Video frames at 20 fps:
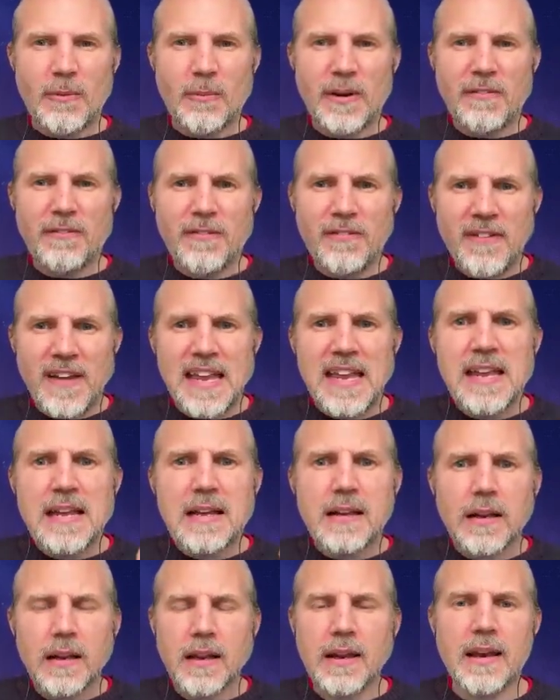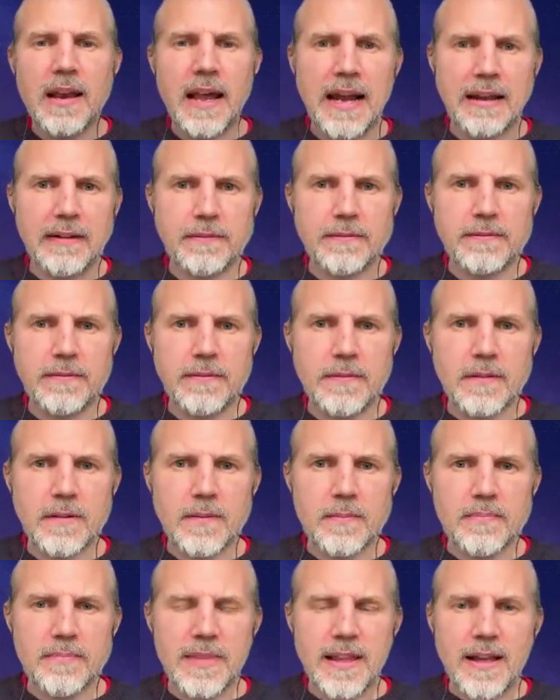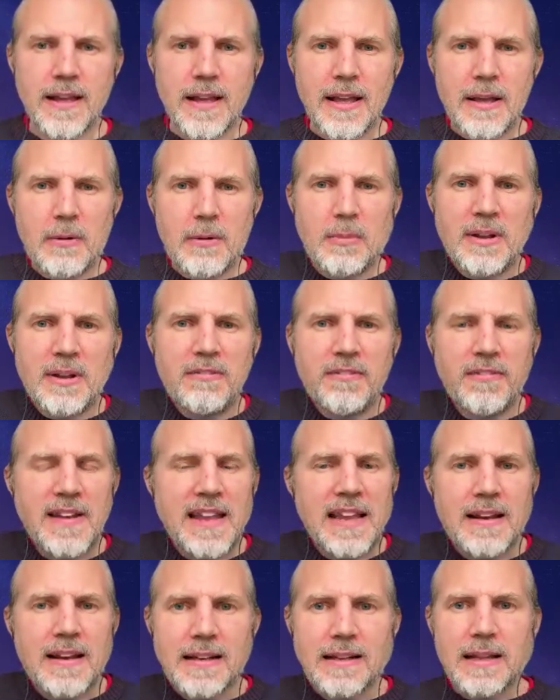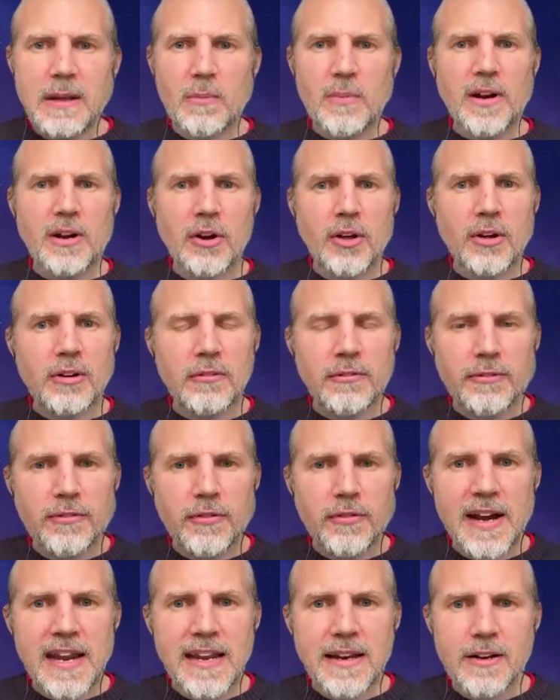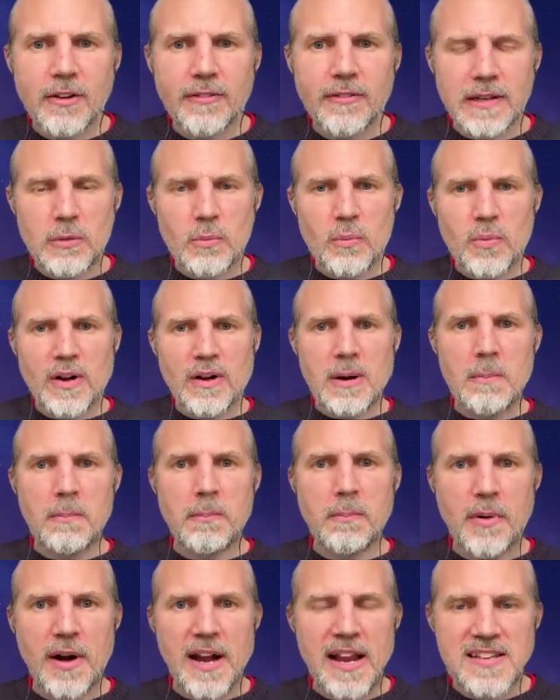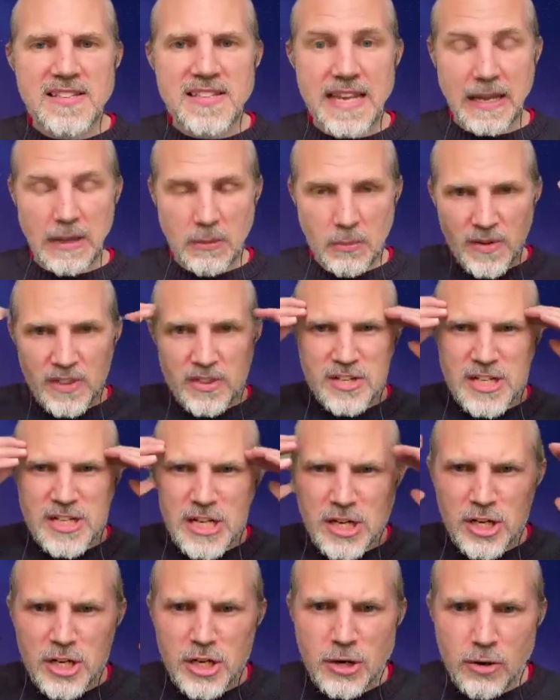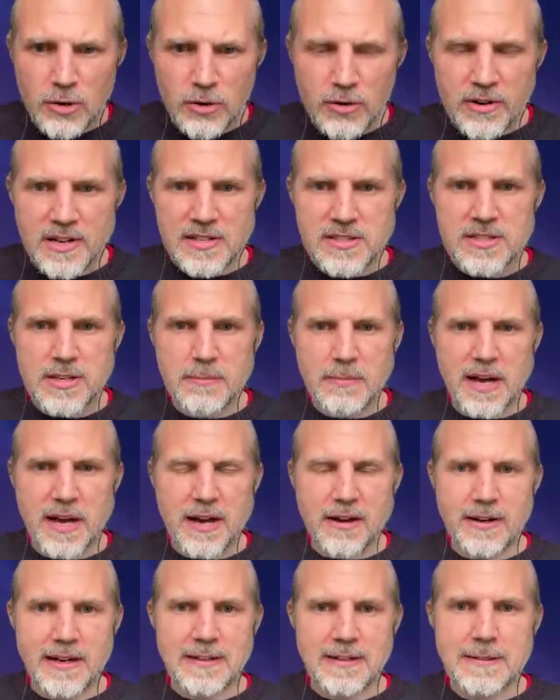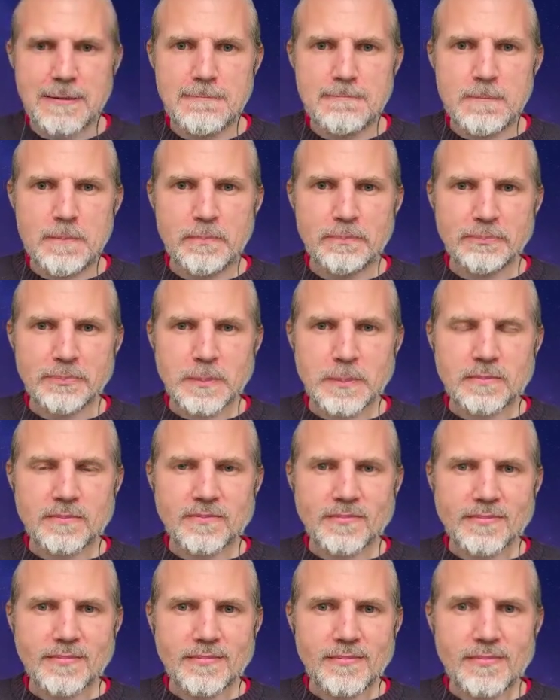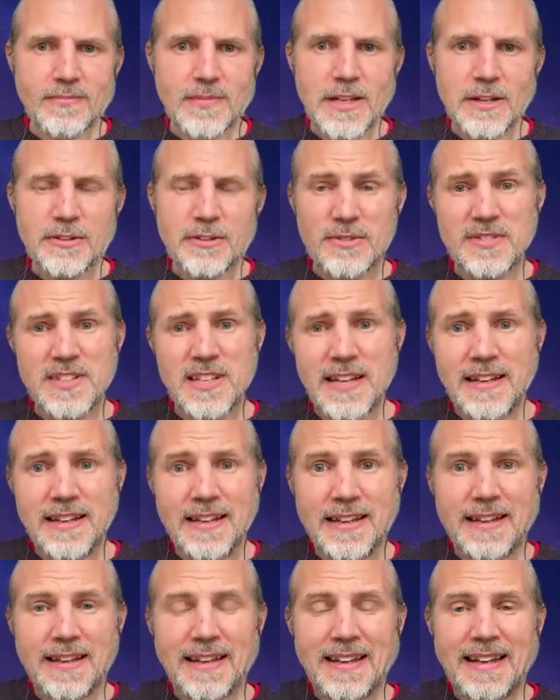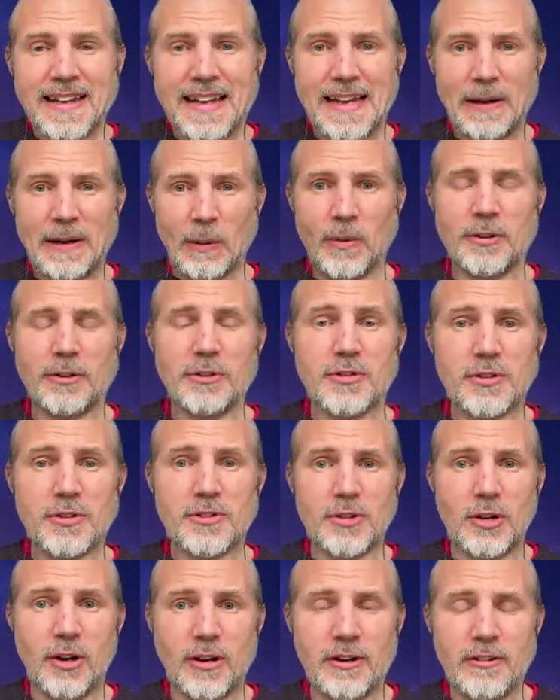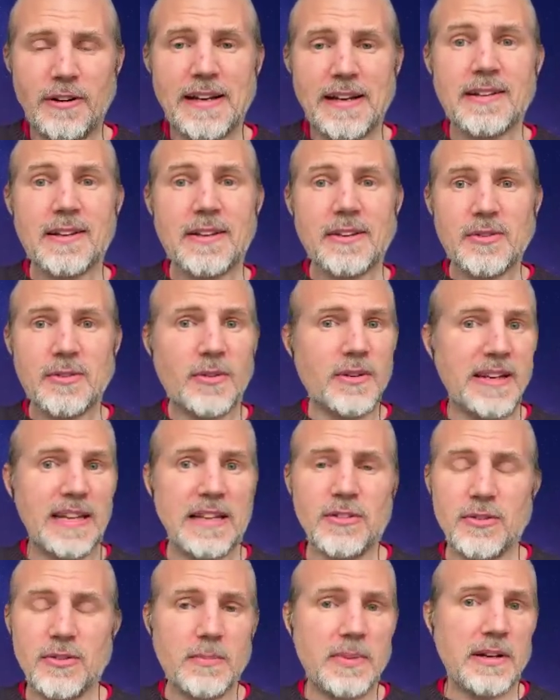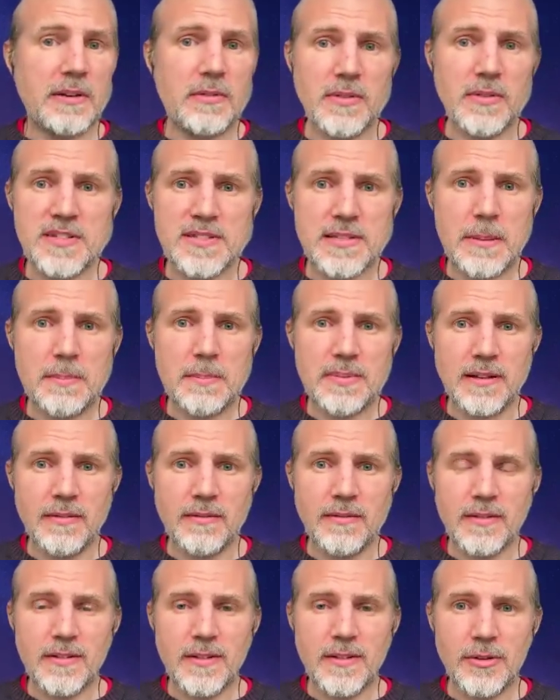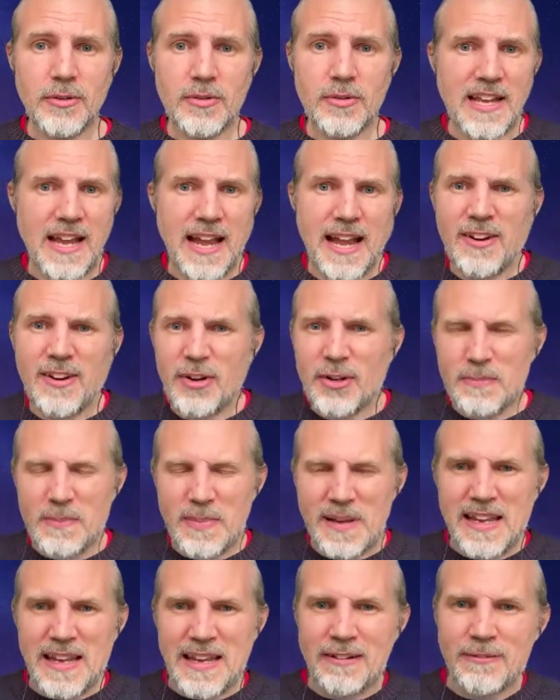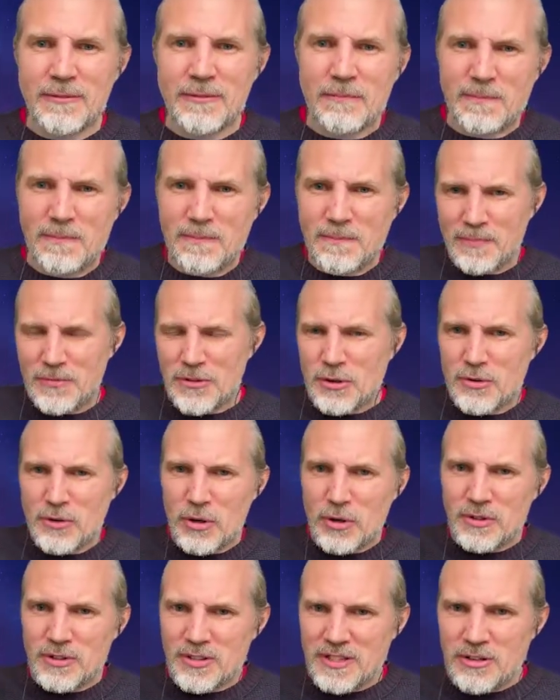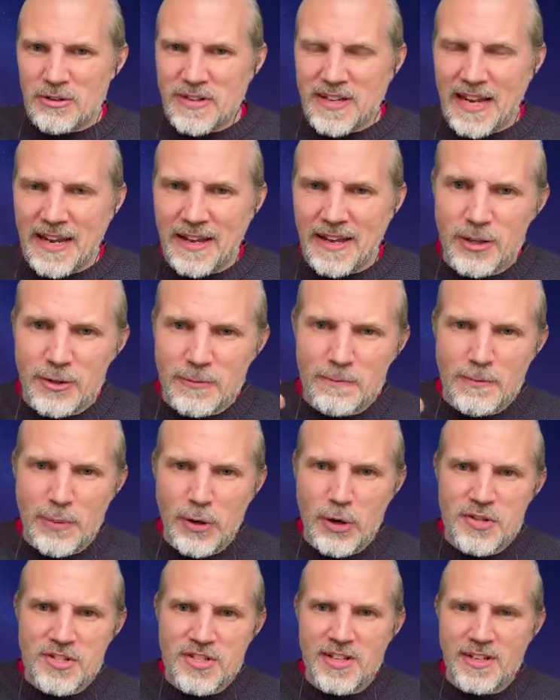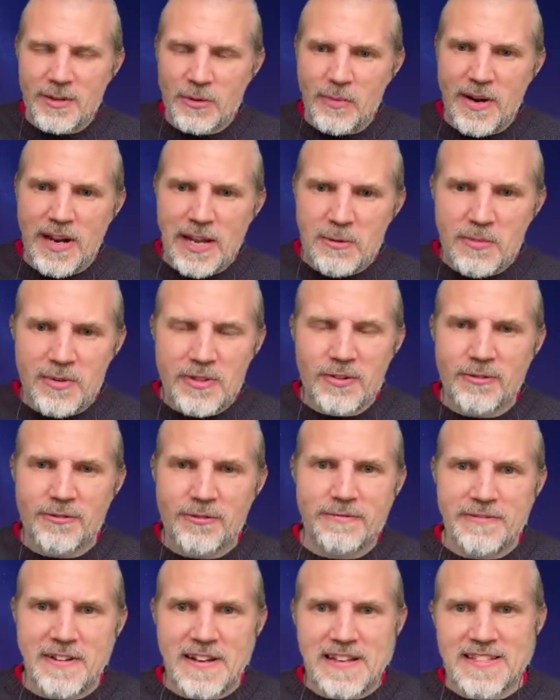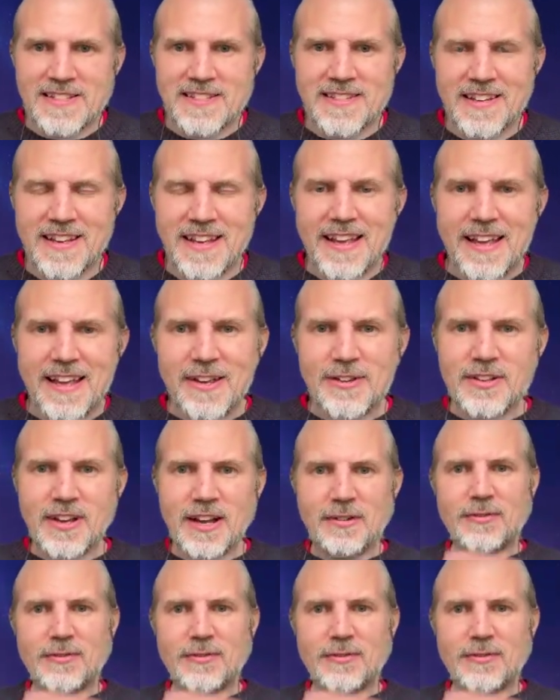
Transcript: we feel life. We feel it and we're not afraid of it. We're embracing it. We're curious about it. You see, in order to tolerate, you need to be receptive. You cannot be in you cannot push it away with your fist. You